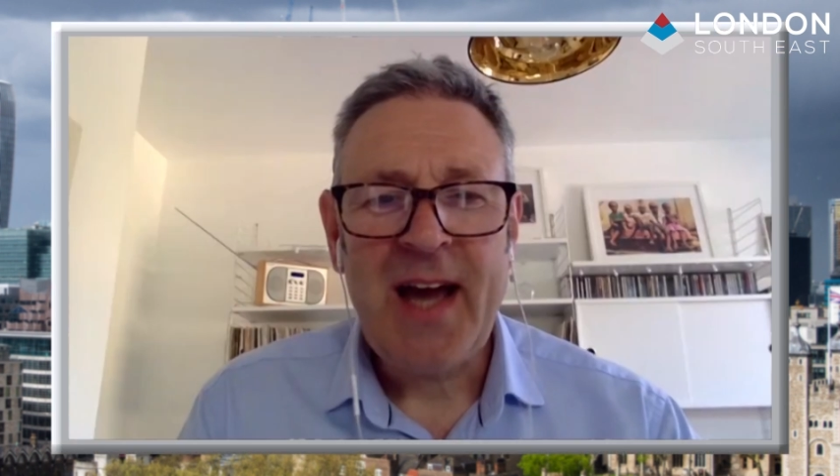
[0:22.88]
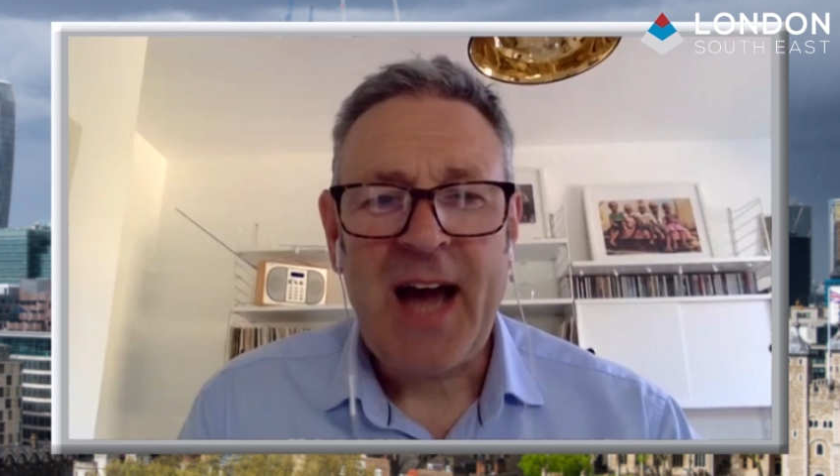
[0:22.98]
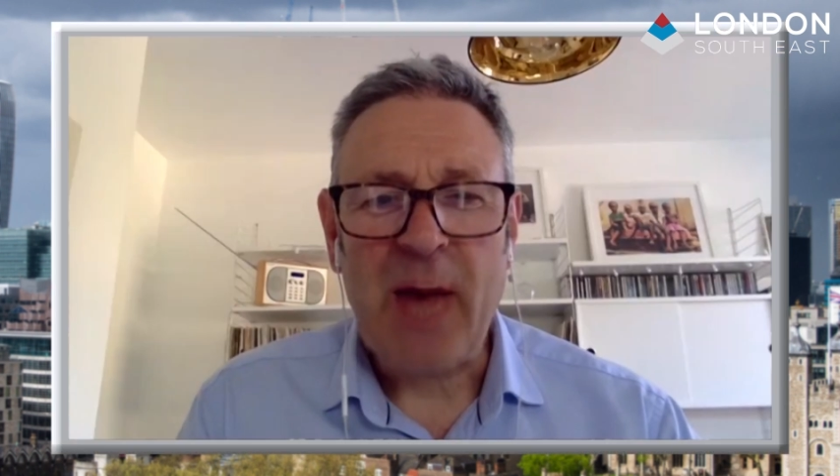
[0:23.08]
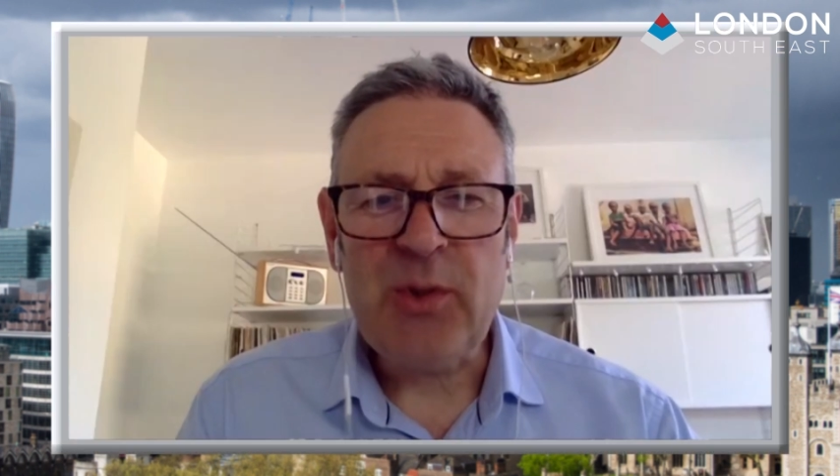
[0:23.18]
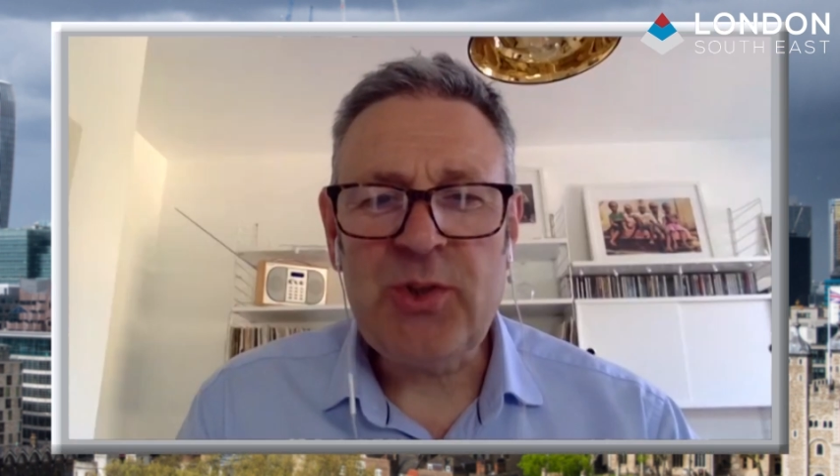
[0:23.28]

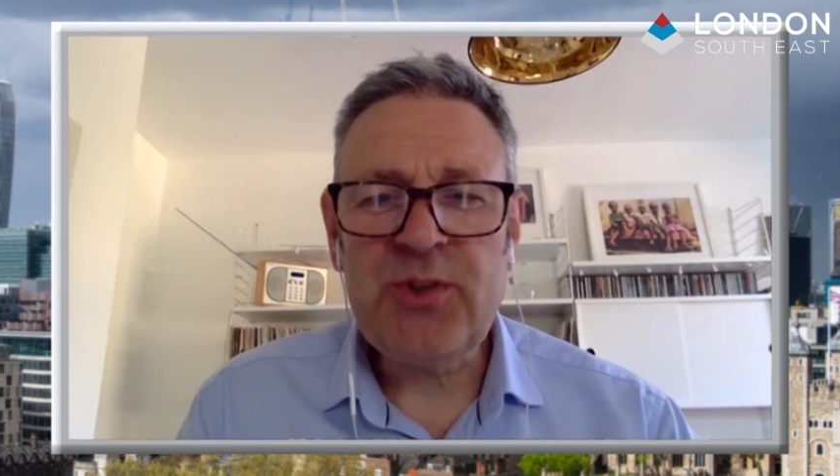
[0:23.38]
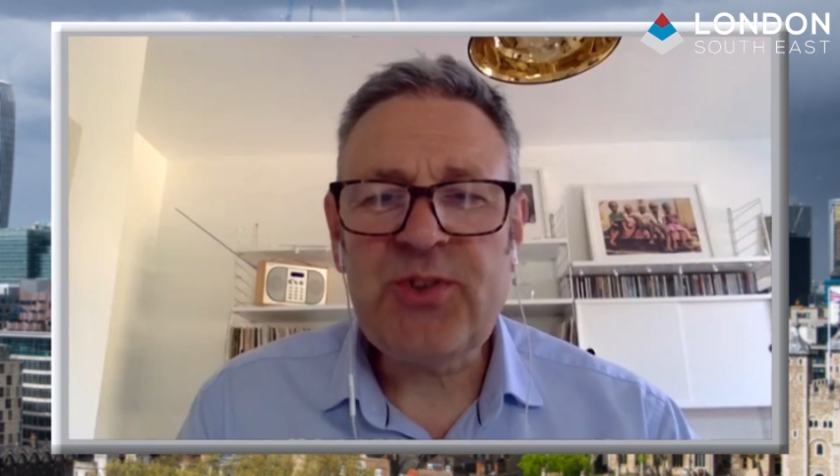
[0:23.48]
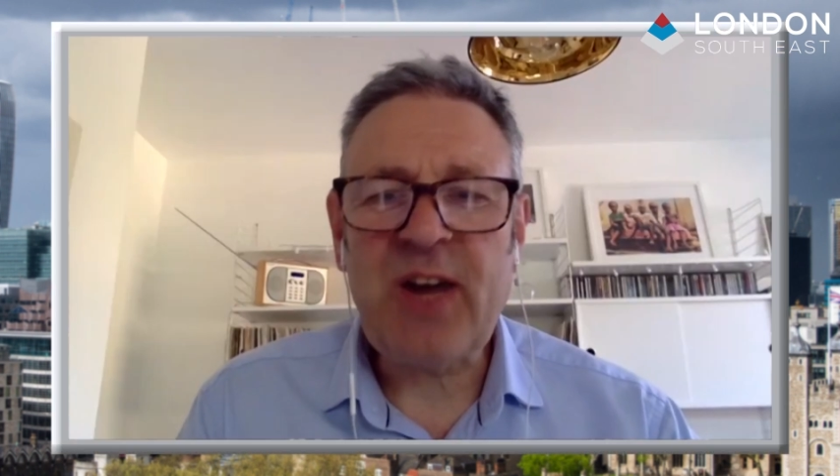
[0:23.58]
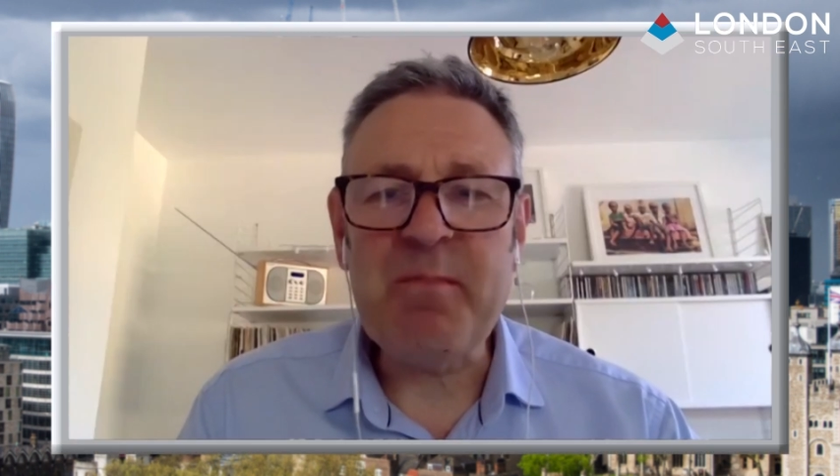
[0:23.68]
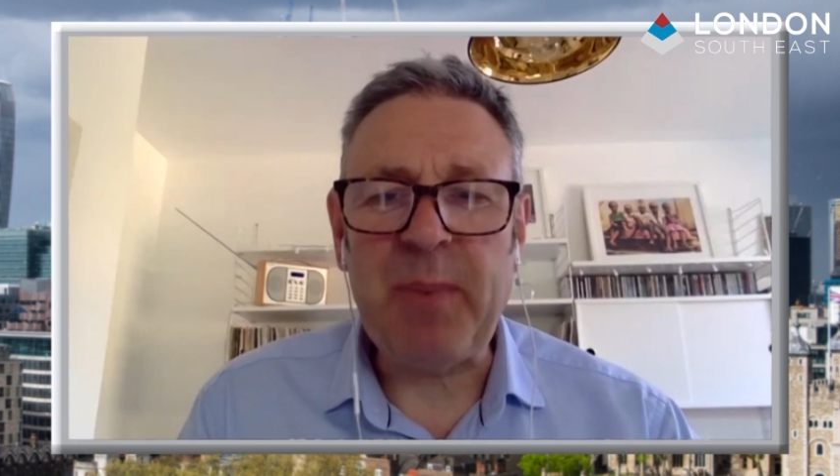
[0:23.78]
How would you
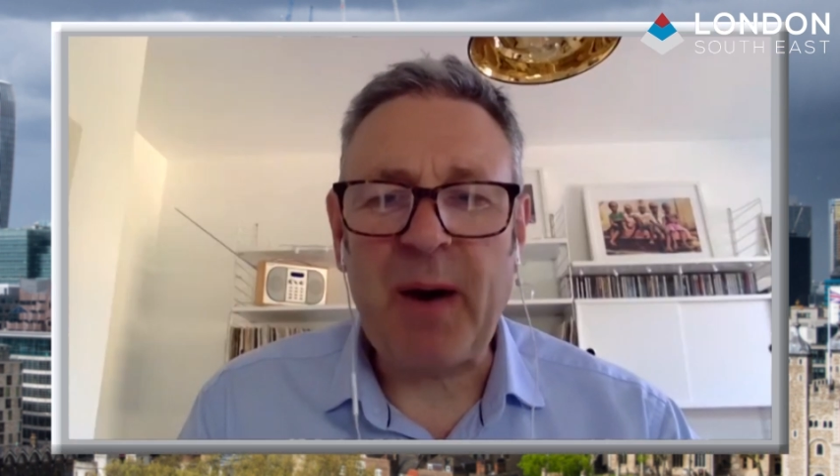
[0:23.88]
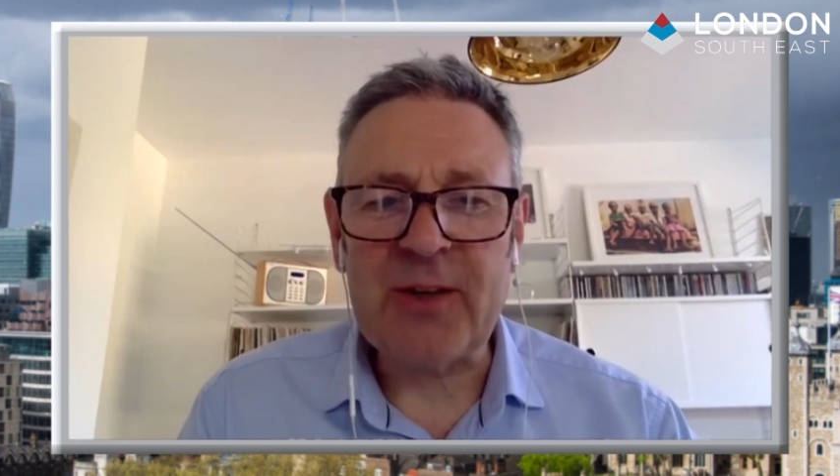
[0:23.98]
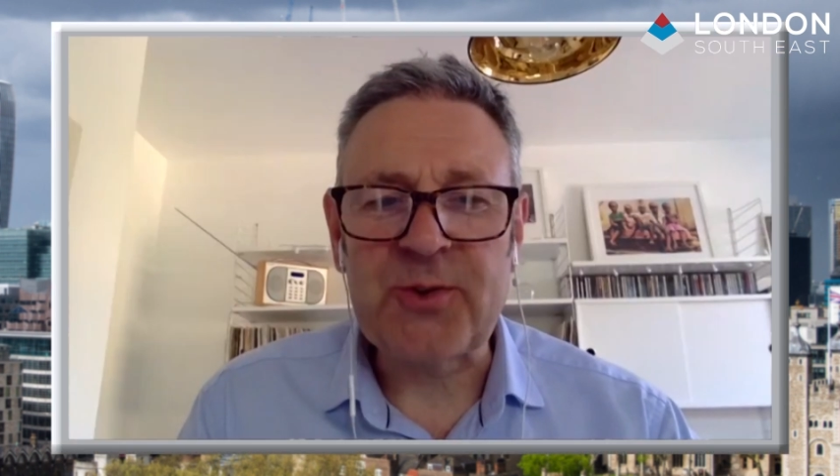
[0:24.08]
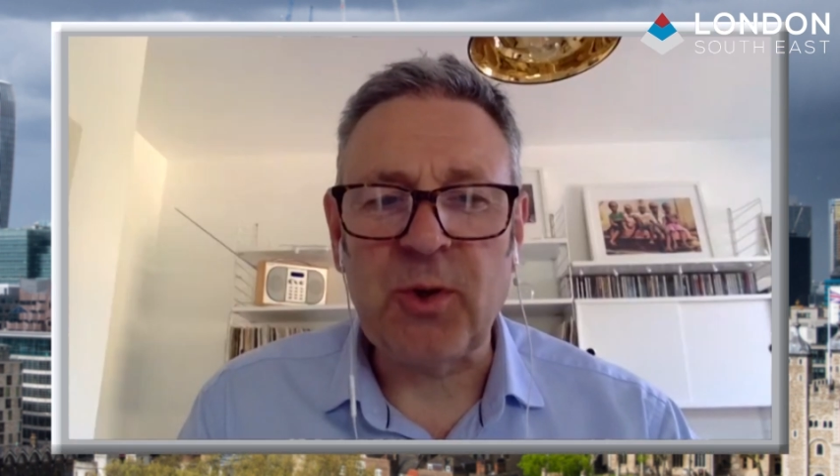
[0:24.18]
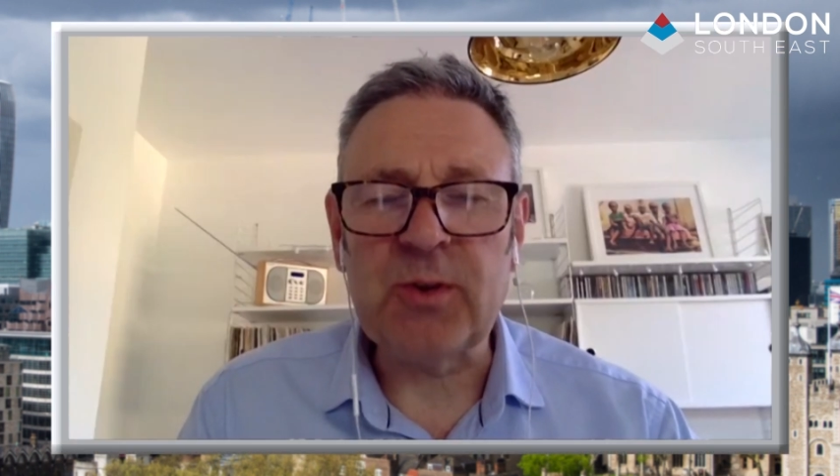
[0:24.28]
describe
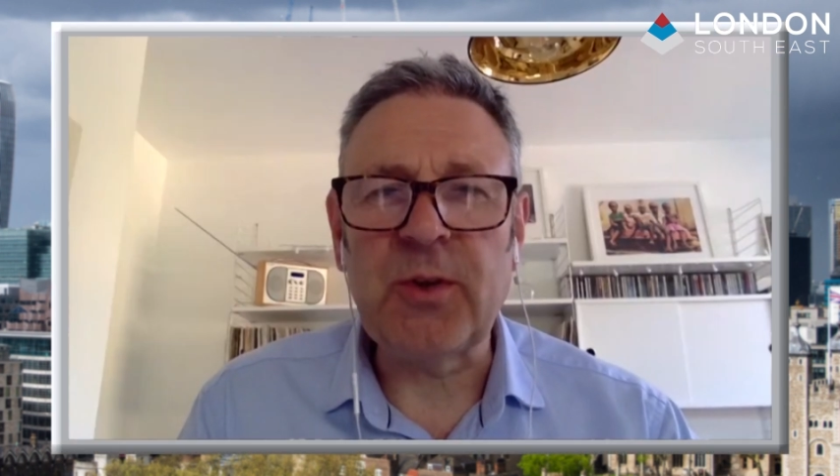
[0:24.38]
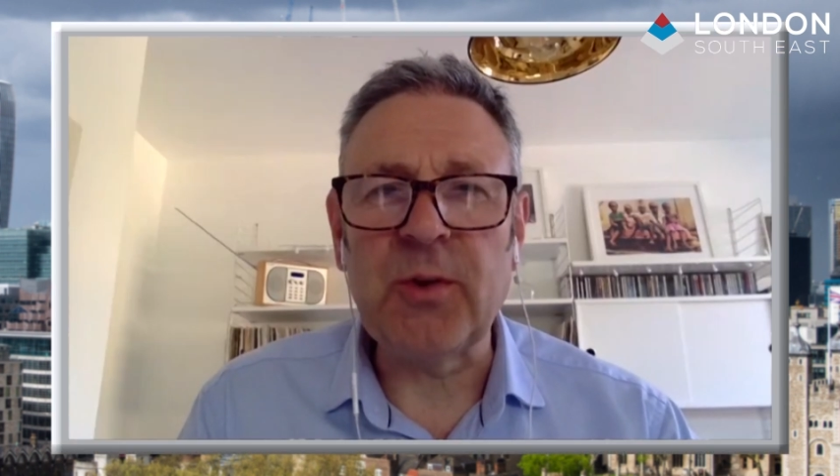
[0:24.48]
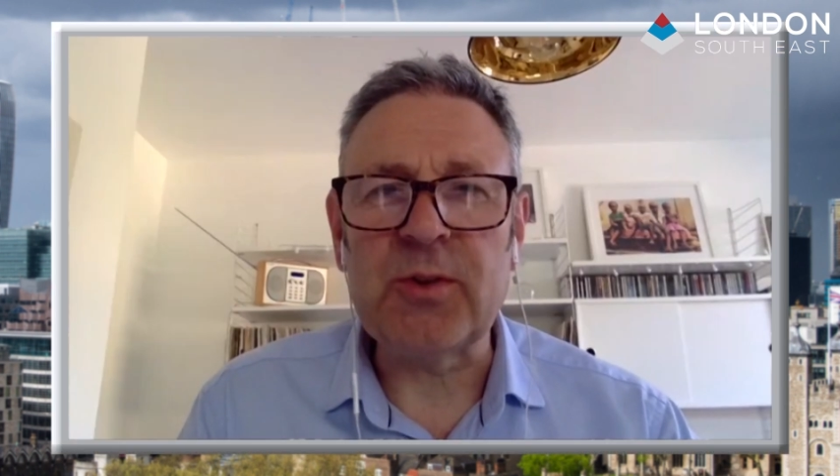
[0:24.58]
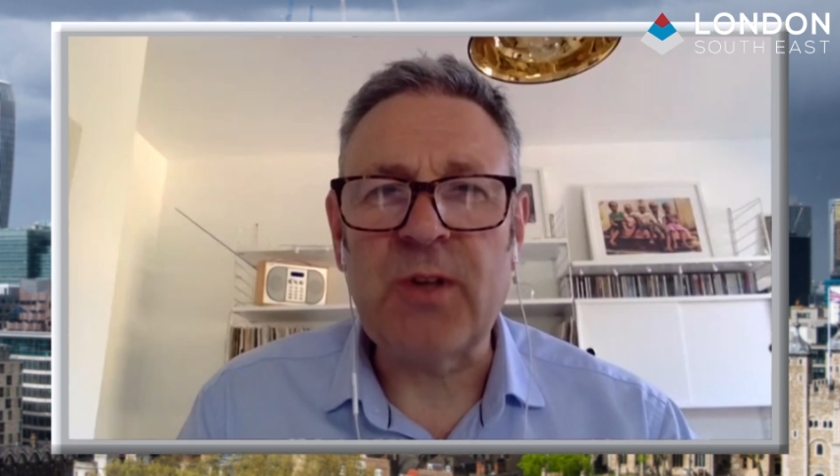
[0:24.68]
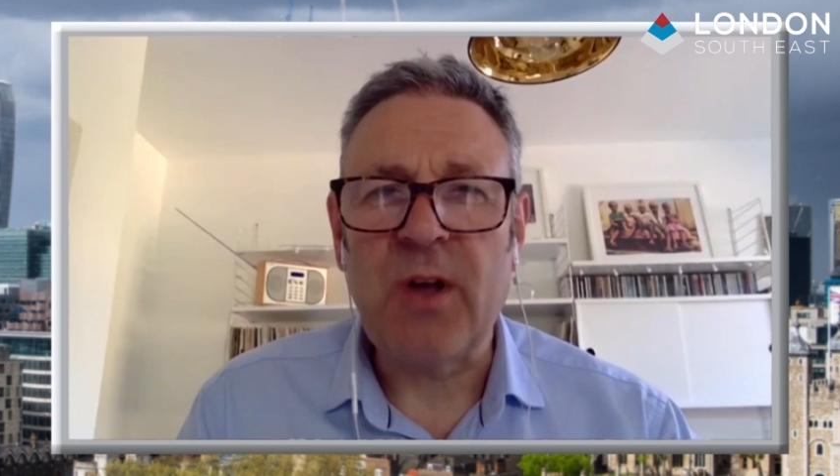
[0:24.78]
Biotrol to
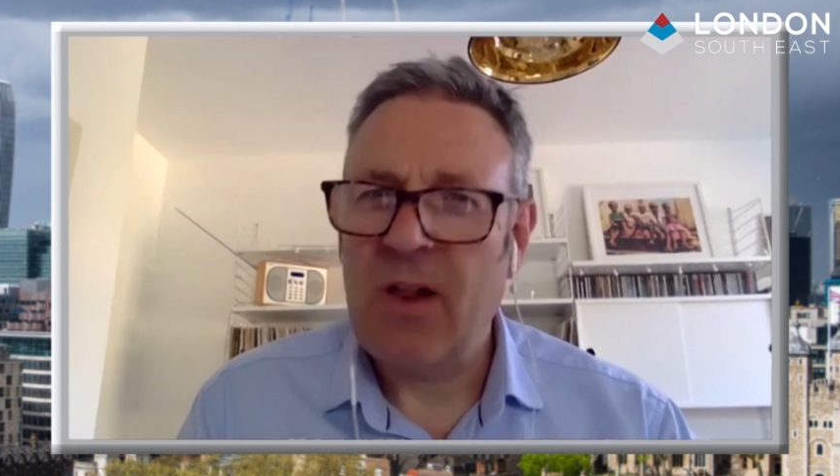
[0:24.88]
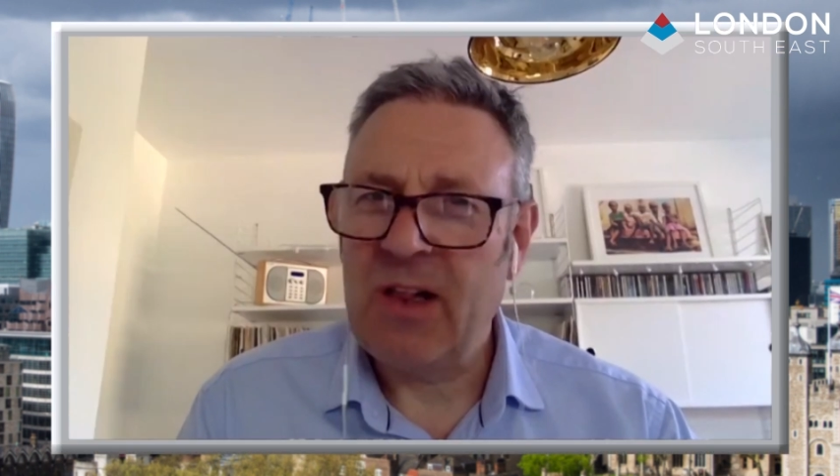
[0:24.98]
those